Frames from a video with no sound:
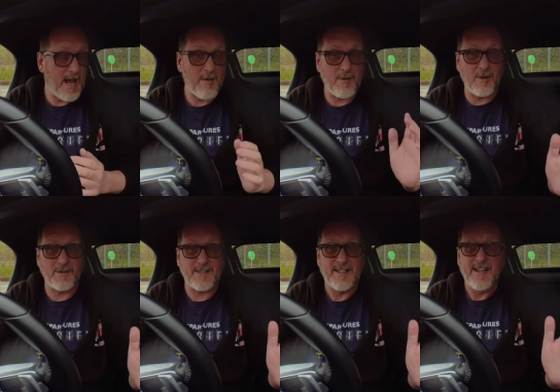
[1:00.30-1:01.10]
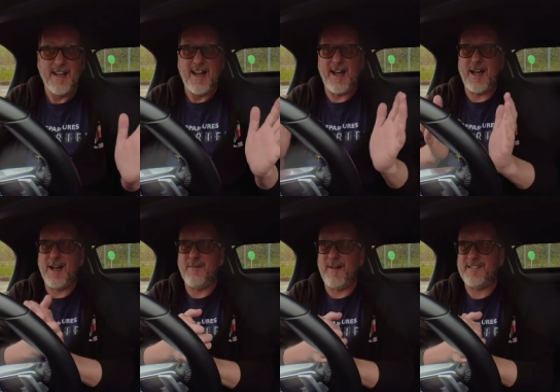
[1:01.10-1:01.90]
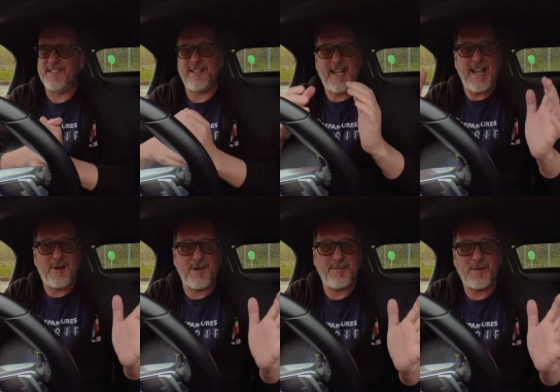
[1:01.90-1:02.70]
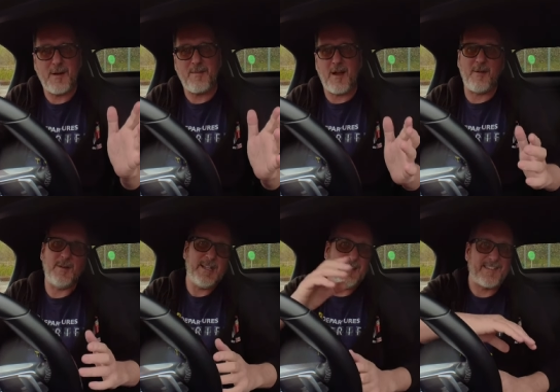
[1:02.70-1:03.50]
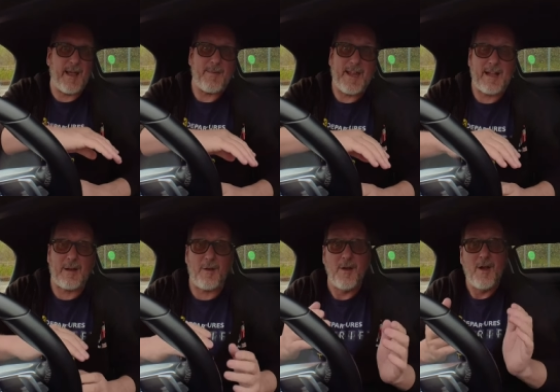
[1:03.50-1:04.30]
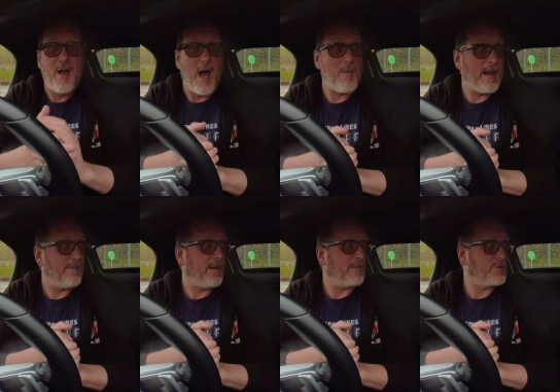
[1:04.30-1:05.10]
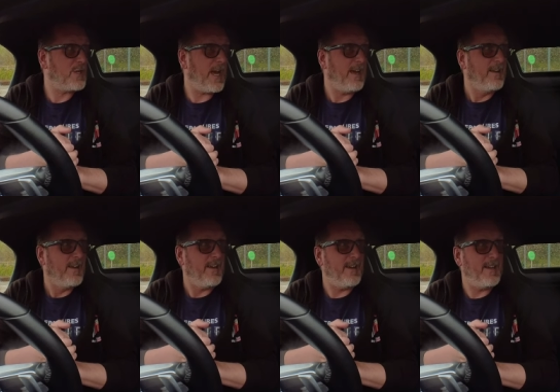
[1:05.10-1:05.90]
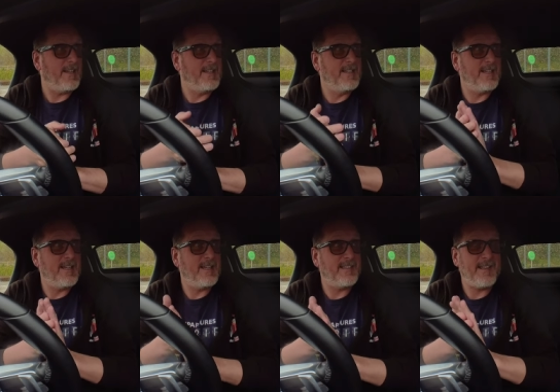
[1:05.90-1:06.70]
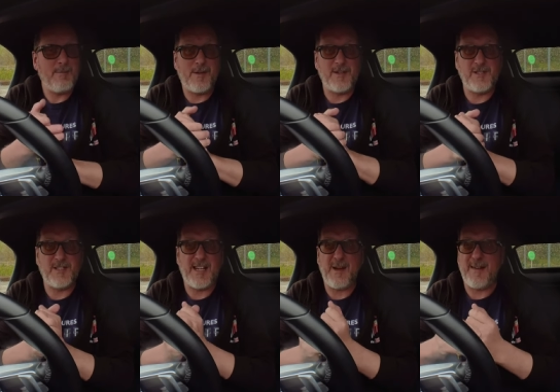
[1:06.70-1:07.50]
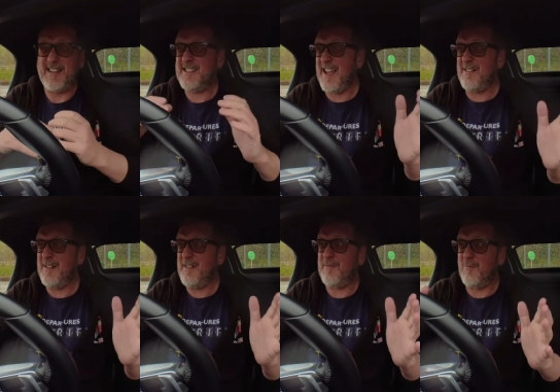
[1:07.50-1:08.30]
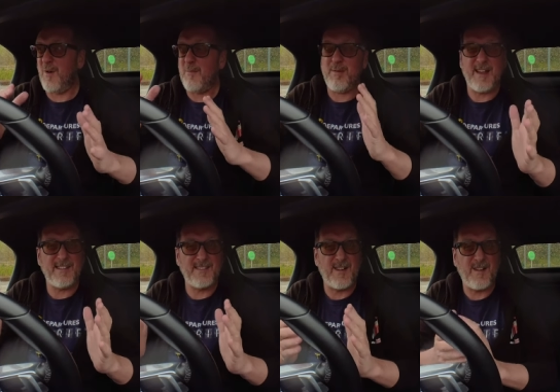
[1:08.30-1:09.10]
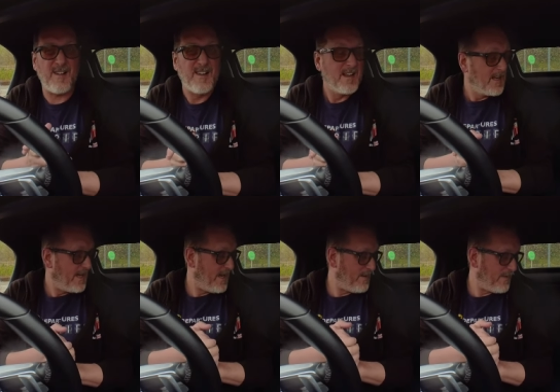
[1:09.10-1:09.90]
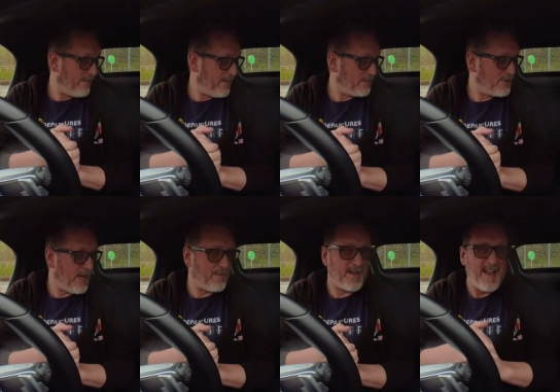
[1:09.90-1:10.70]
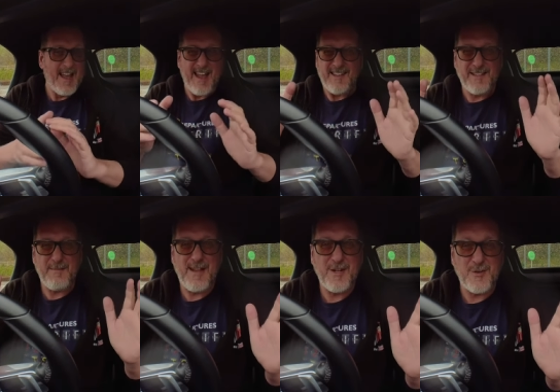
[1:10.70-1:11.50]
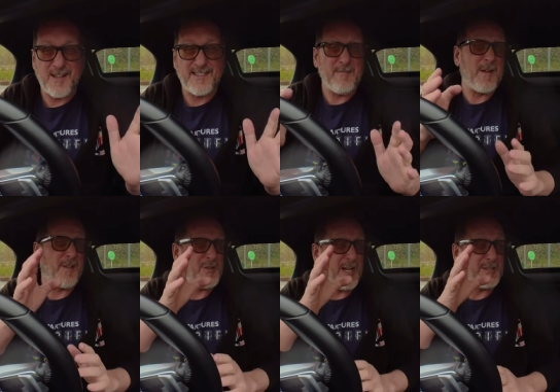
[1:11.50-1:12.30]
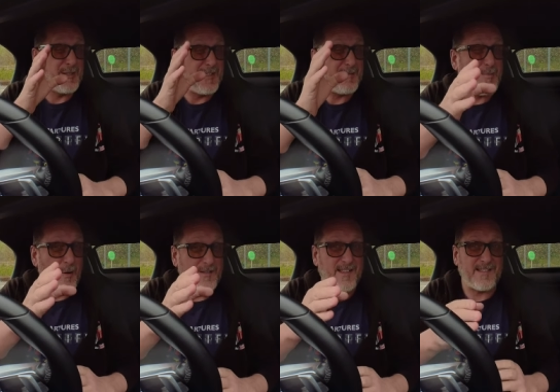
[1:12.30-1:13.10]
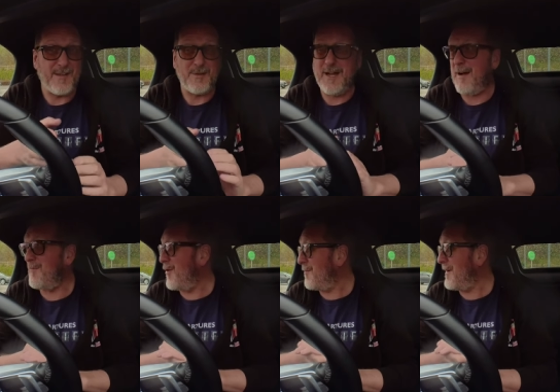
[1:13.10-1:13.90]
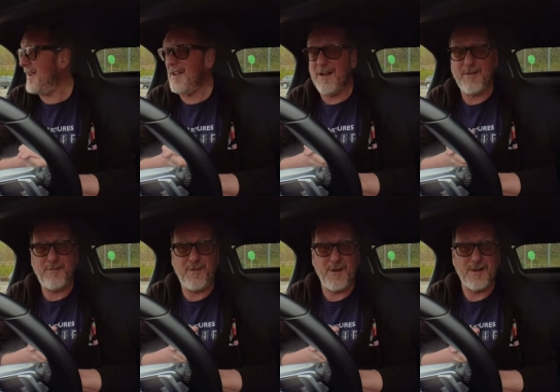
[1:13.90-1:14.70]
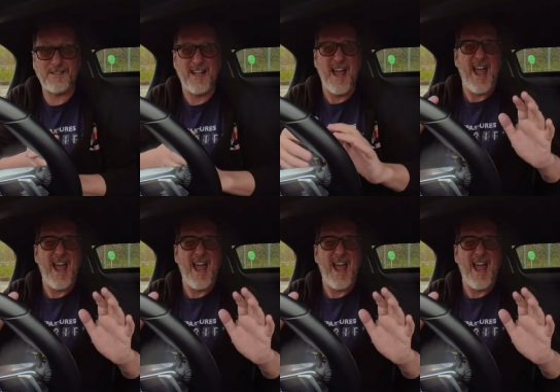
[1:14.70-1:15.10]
donut um, I says, I get your Krispy Kreme donut, you can slap the kettle on and we'll have a little chat and uh, see whether she's going to go back to Tenerife and what her plans are. And we'll have a little chat with her. It's going to be interesting whether she actually spots this little camera on me uh, first.